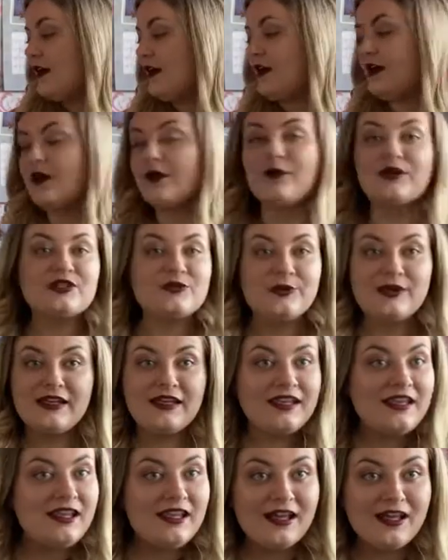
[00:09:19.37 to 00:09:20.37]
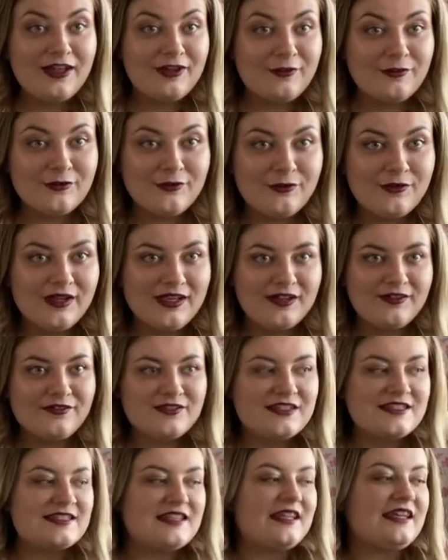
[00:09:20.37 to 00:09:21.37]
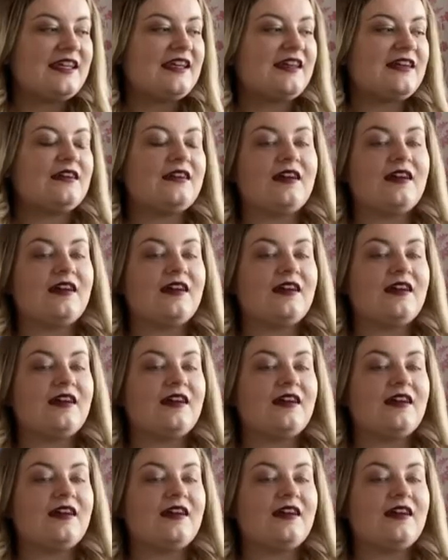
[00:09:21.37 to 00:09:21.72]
which we love to see it.